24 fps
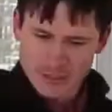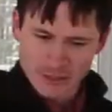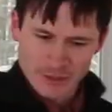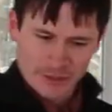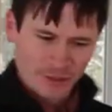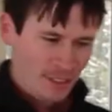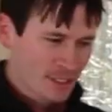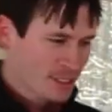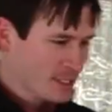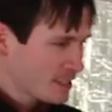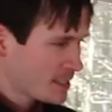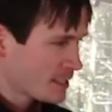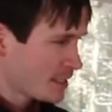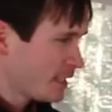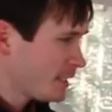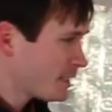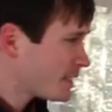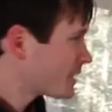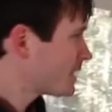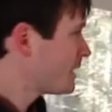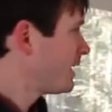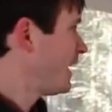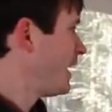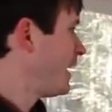So this is
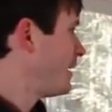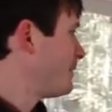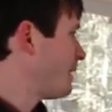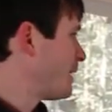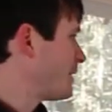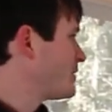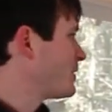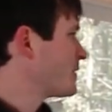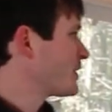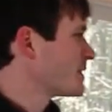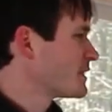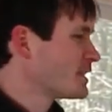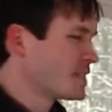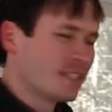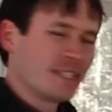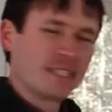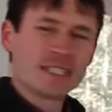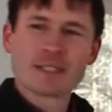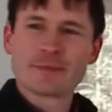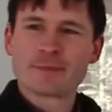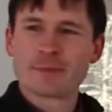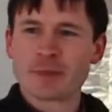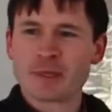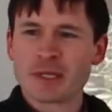it. Um, as you can see,
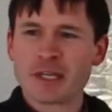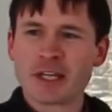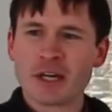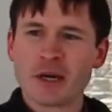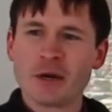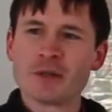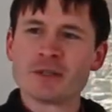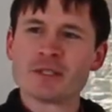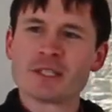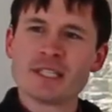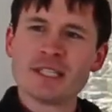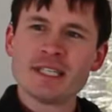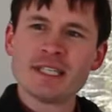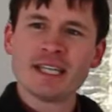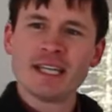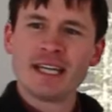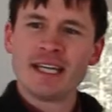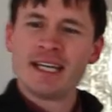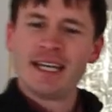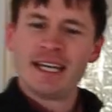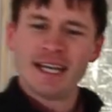it's pretty cozy.